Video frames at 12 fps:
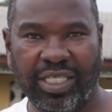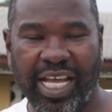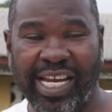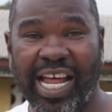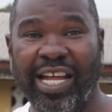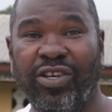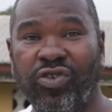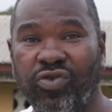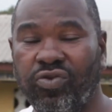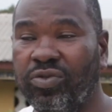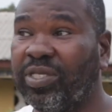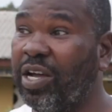And I
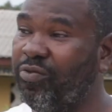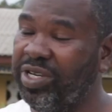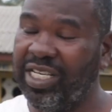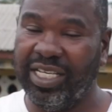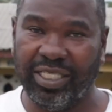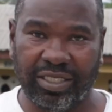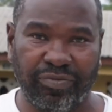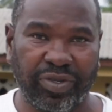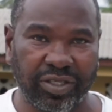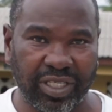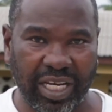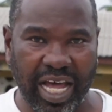knew that we needed to
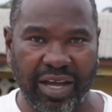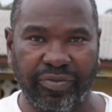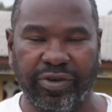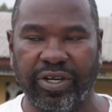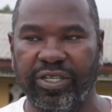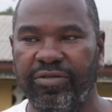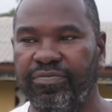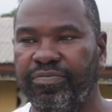build a library.